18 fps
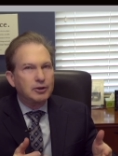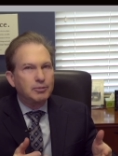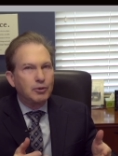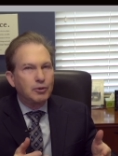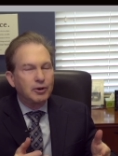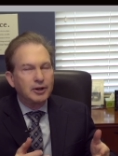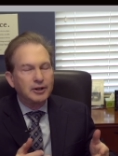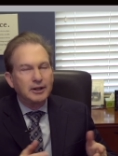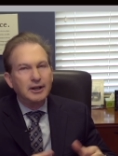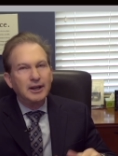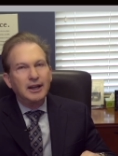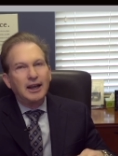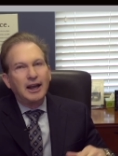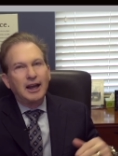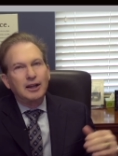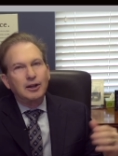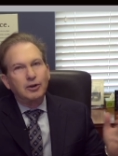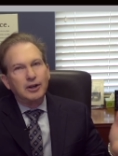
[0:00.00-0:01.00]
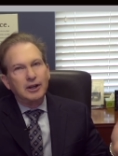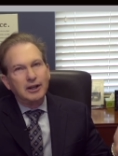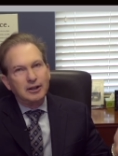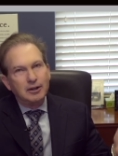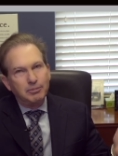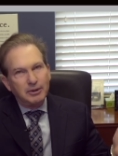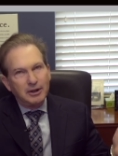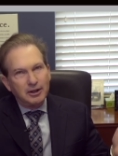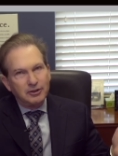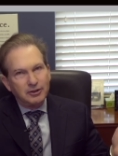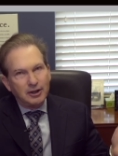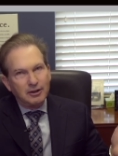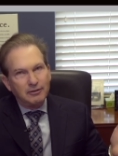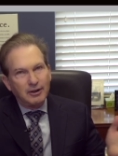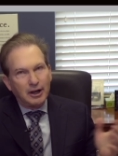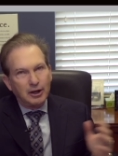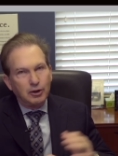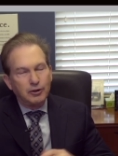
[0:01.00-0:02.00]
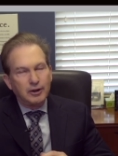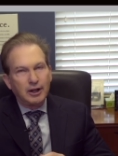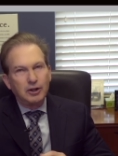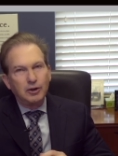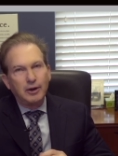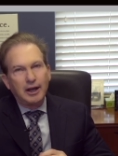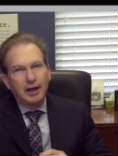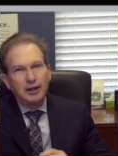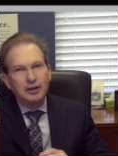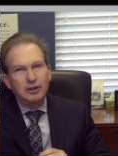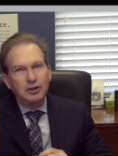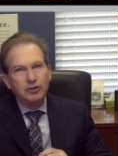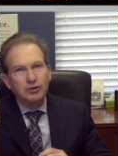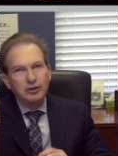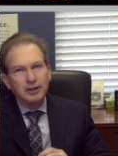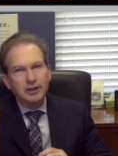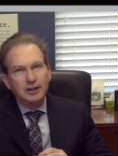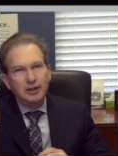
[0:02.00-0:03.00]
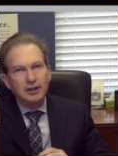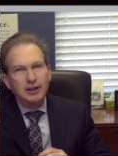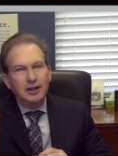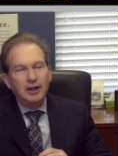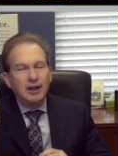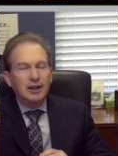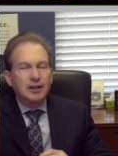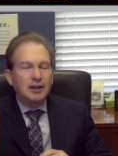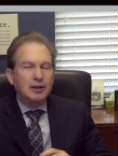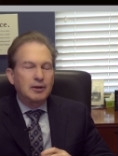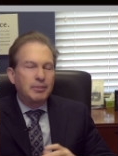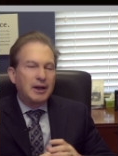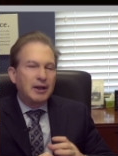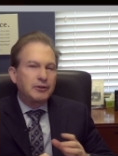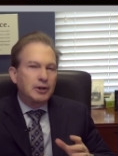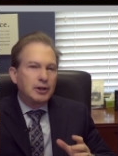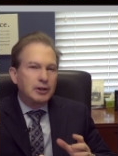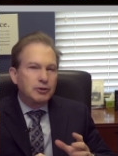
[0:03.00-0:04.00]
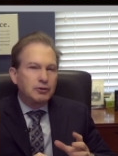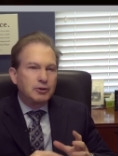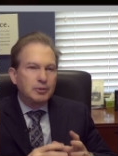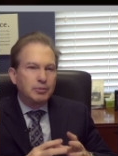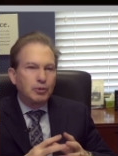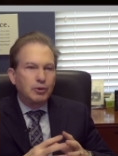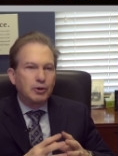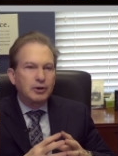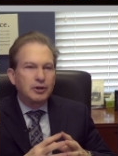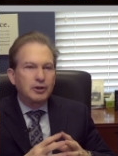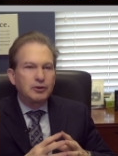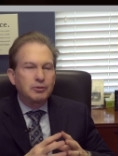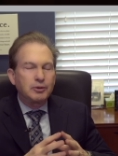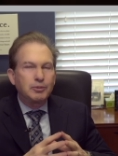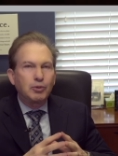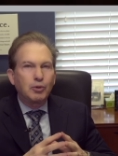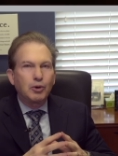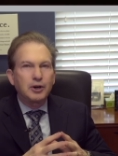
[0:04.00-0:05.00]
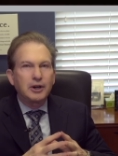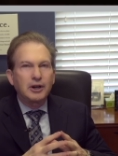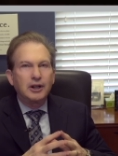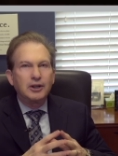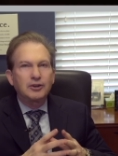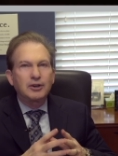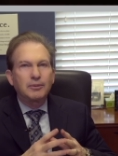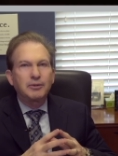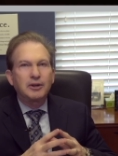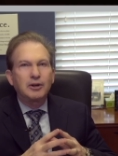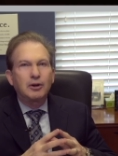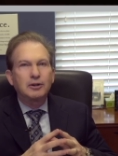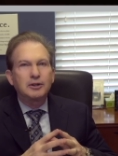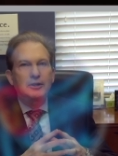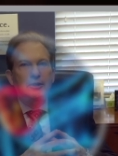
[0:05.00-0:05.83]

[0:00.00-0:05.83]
report and looking at the PSA value that you had initially. Now, the pathology report is reported in something called